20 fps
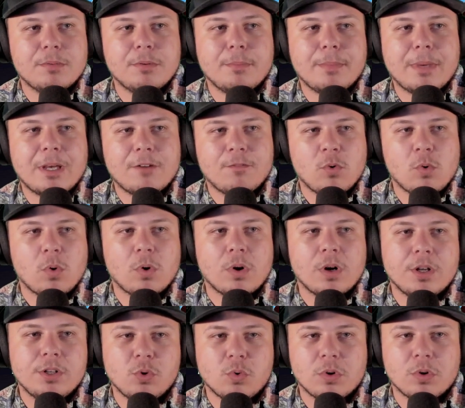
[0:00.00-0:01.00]
amount of aura
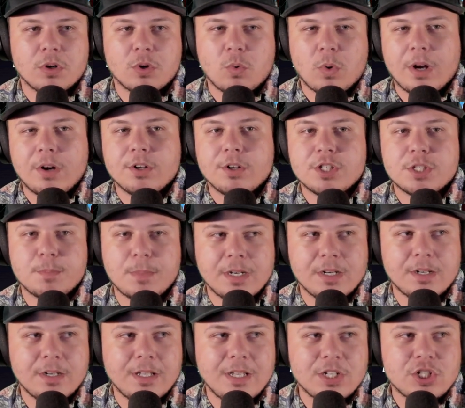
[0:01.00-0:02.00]
you are required to spend
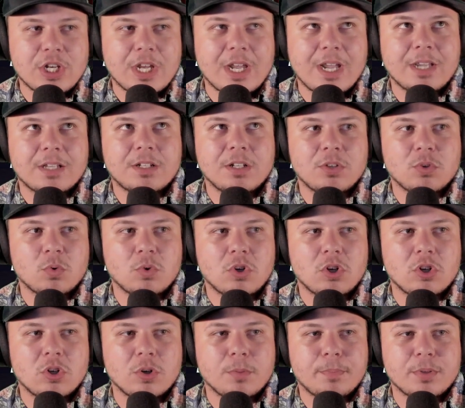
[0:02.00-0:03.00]
in each act in order
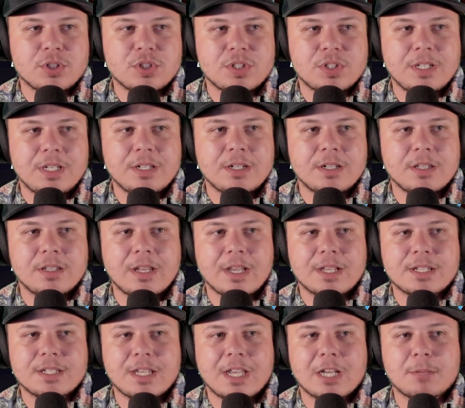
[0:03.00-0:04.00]
to proceed to the
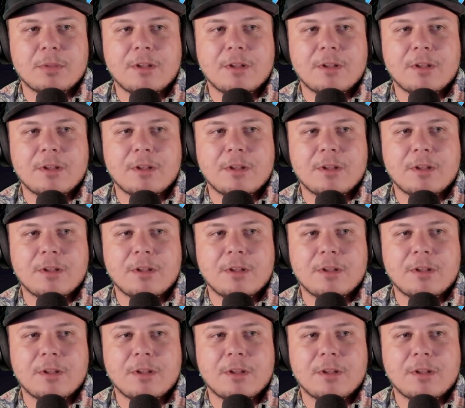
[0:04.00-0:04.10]
next act by